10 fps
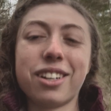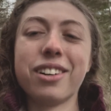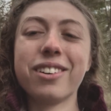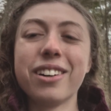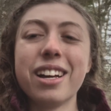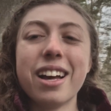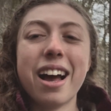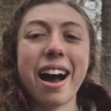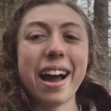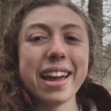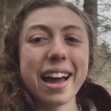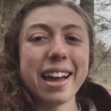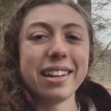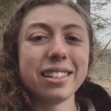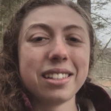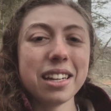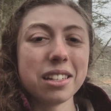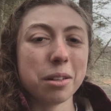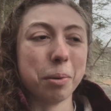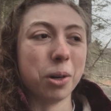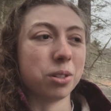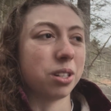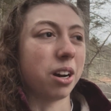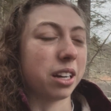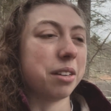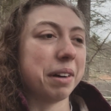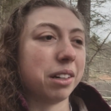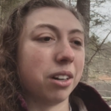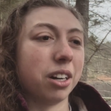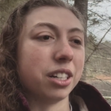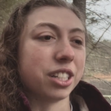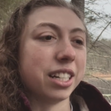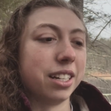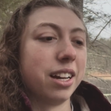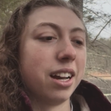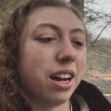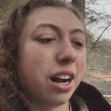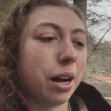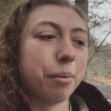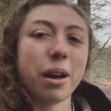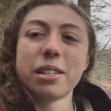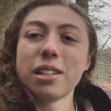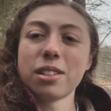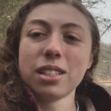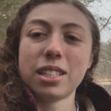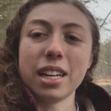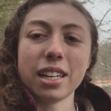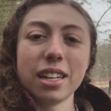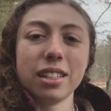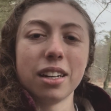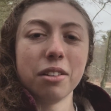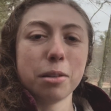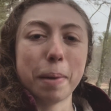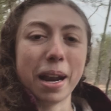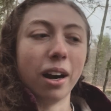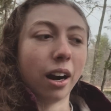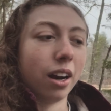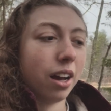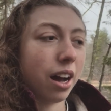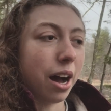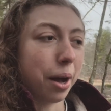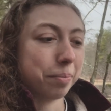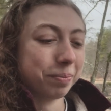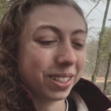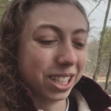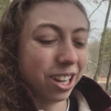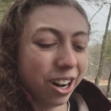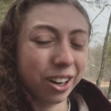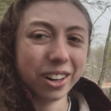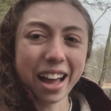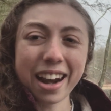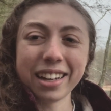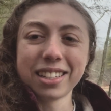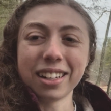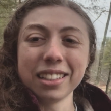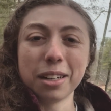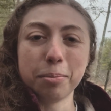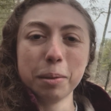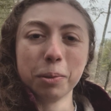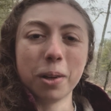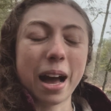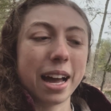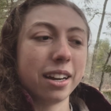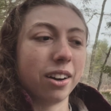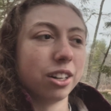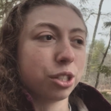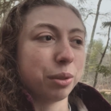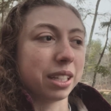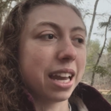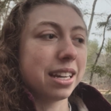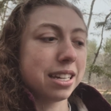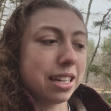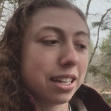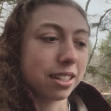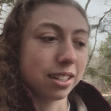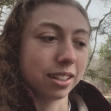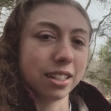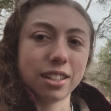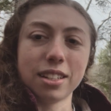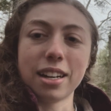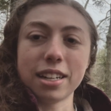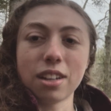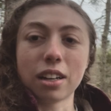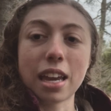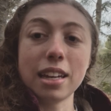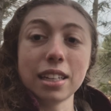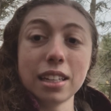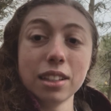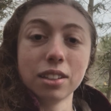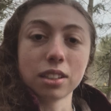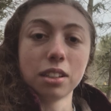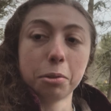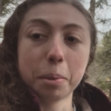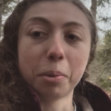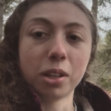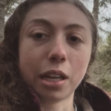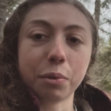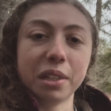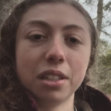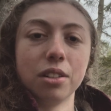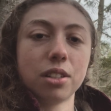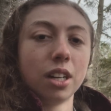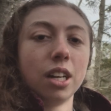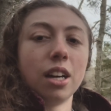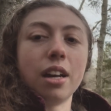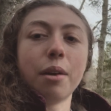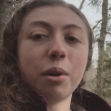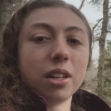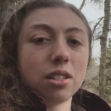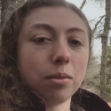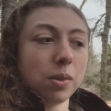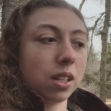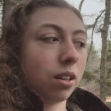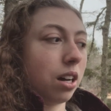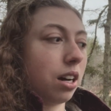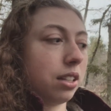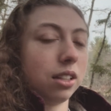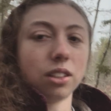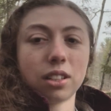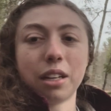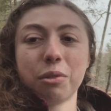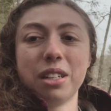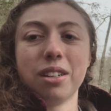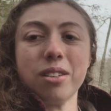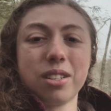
So I had seen some posts talking about Arch and um, essentially saying it, you know, it's better. Um, so, and I saw, you know, people had Arch with KDE installations and I saw KDE looked a little bit more like Windows and I wanted something uh, that looked like Windows.